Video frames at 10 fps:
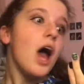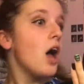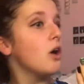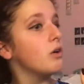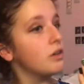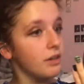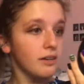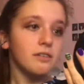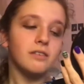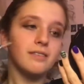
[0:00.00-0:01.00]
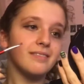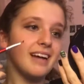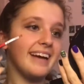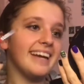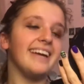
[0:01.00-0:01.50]
Oh,
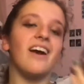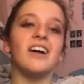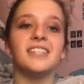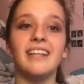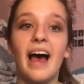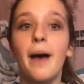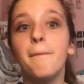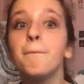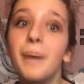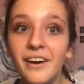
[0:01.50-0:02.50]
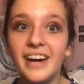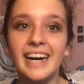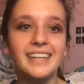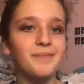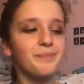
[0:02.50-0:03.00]
I cannot say that.
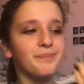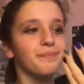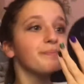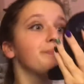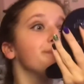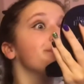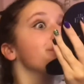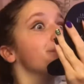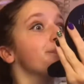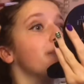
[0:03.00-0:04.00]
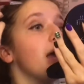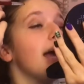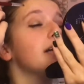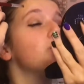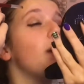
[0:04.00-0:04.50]
Period.
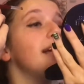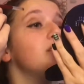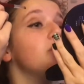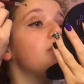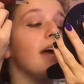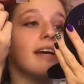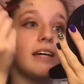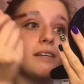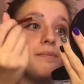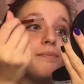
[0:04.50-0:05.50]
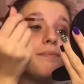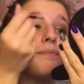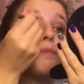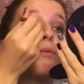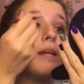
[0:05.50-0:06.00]
It's way too thick.
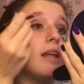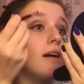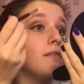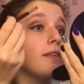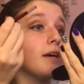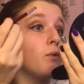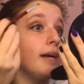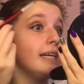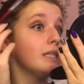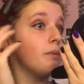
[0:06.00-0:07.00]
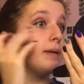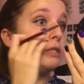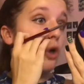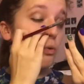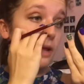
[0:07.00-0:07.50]
We love thick queens, but we
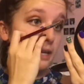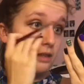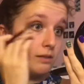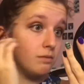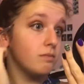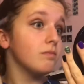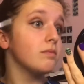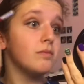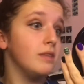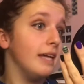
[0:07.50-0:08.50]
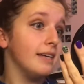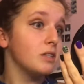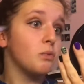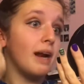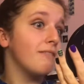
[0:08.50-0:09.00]
don't like
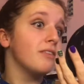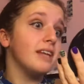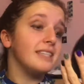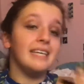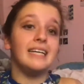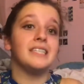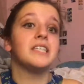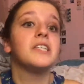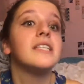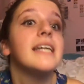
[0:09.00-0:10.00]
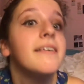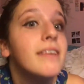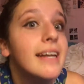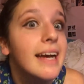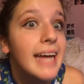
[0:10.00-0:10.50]
this. Whatever this is. This isn't
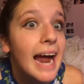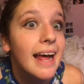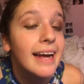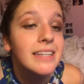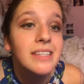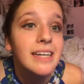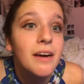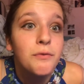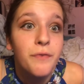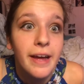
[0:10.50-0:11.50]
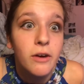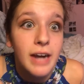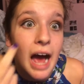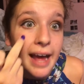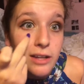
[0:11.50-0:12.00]
even like a cat eye. It's like a
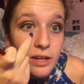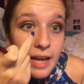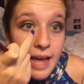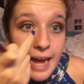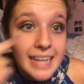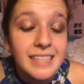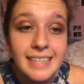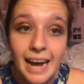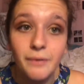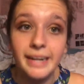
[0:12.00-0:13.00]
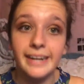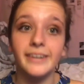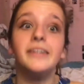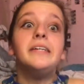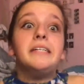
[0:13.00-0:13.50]
failed eye. Look, it's down
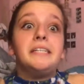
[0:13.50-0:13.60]
here.